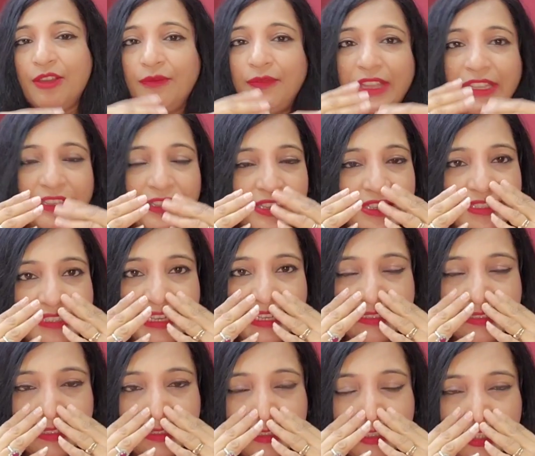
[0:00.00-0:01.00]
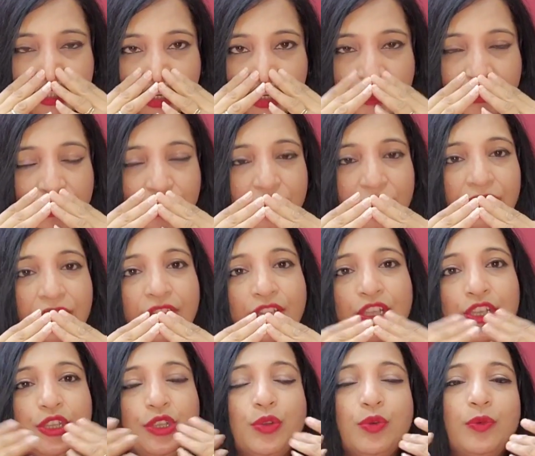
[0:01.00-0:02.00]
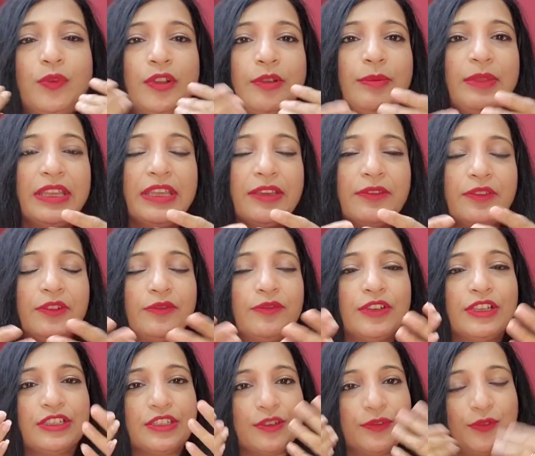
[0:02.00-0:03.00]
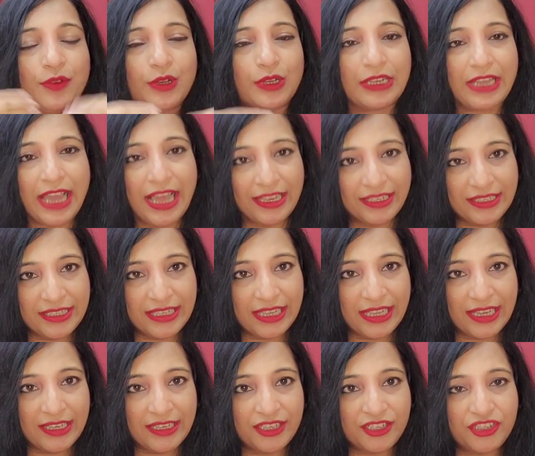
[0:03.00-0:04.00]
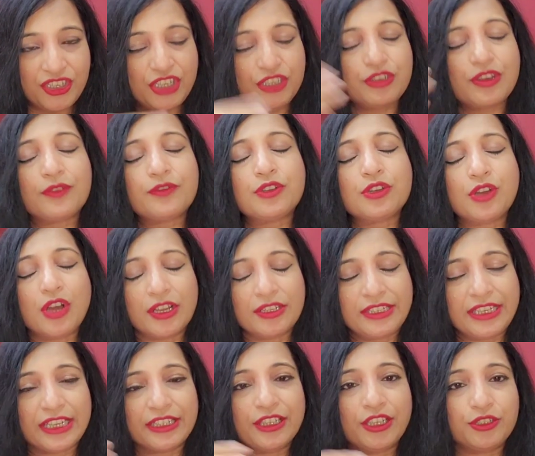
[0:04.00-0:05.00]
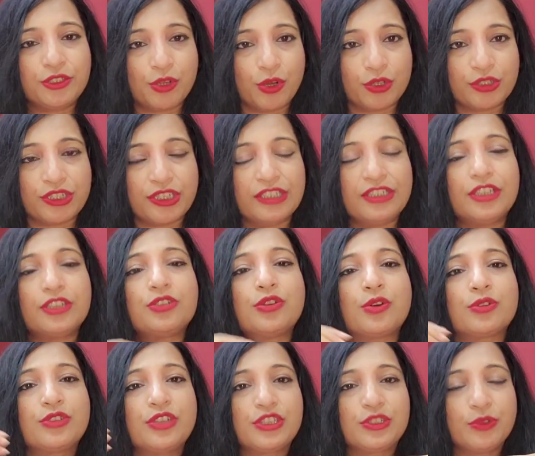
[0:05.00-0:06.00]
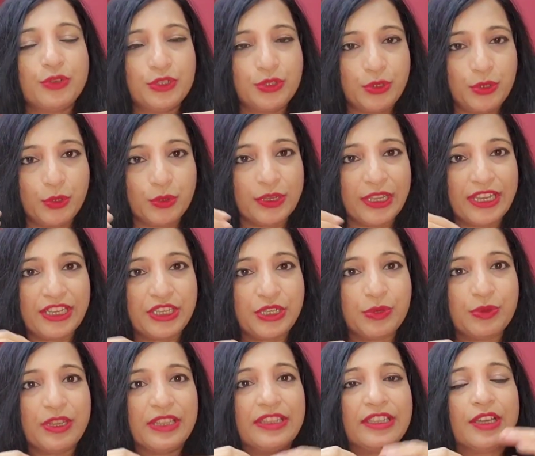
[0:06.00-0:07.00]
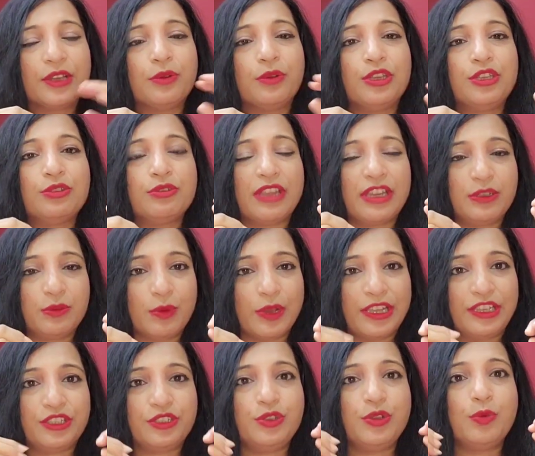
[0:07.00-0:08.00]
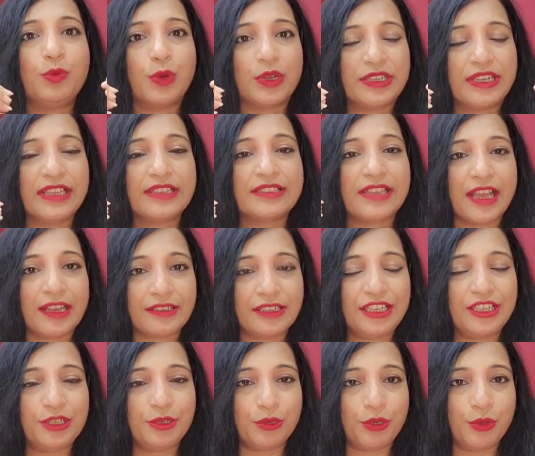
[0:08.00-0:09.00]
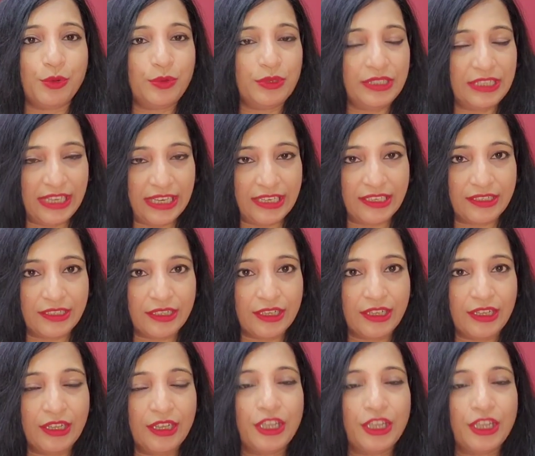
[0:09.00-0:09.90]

When there is nasal congestion, you will be given, first of all, anti-allergies. You have to contact the doctor. The doctor is going to look at you and they are going to advise you what exactly do you need.